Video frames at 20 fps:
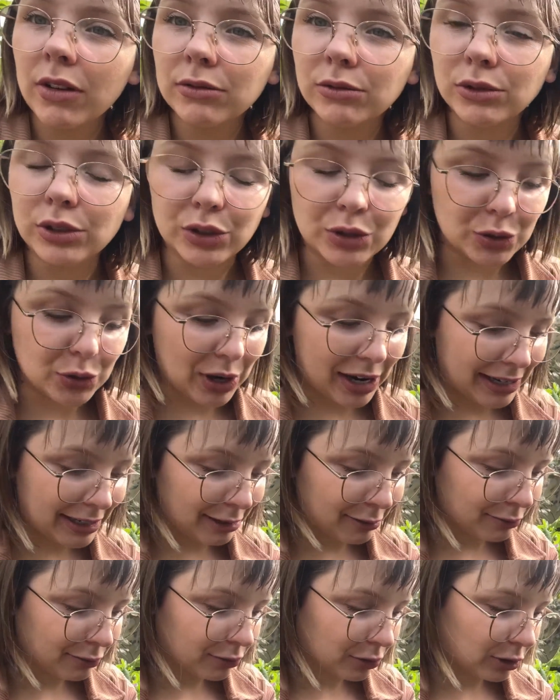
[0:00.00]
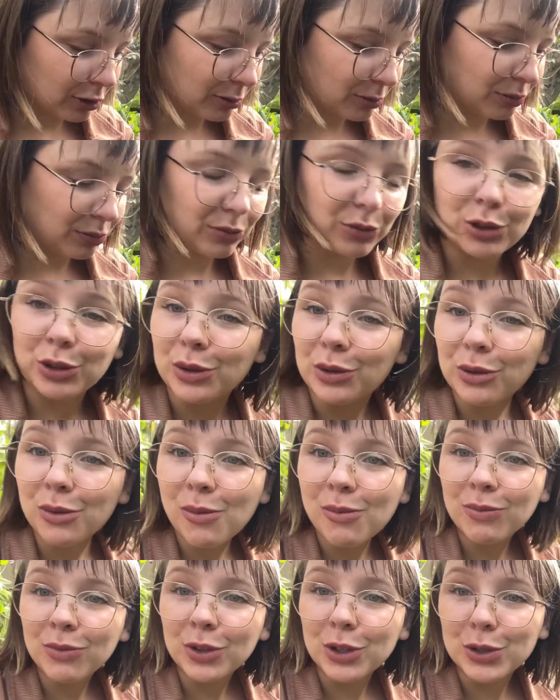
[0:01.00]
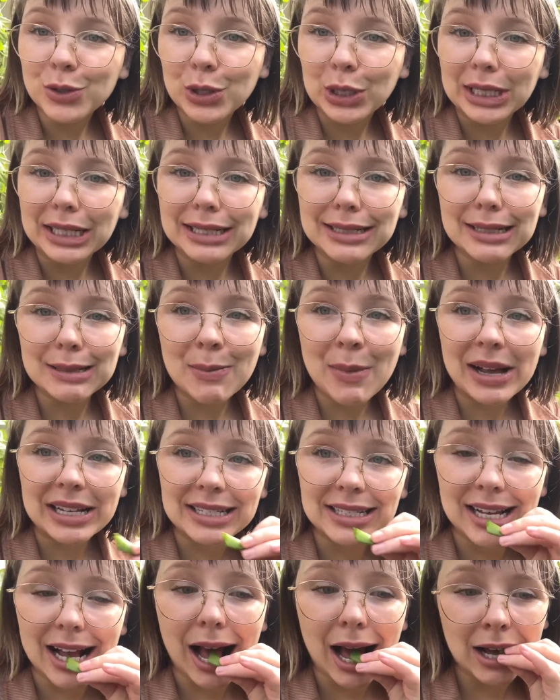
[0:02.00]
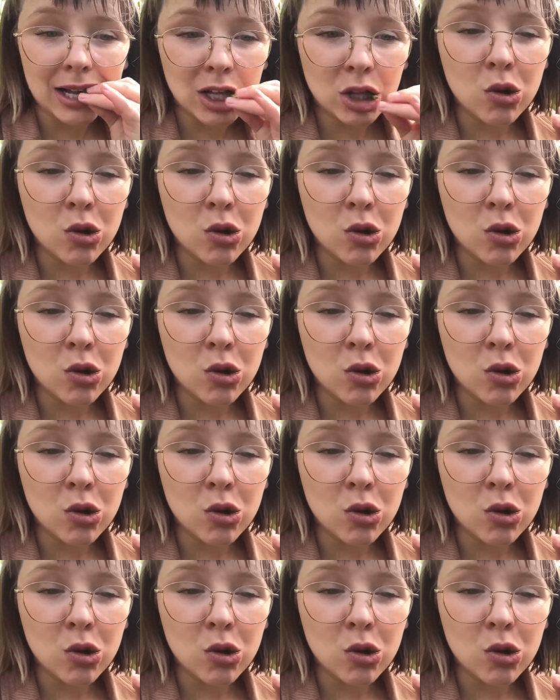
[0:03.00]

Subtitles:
straight from the tree. It's amazing.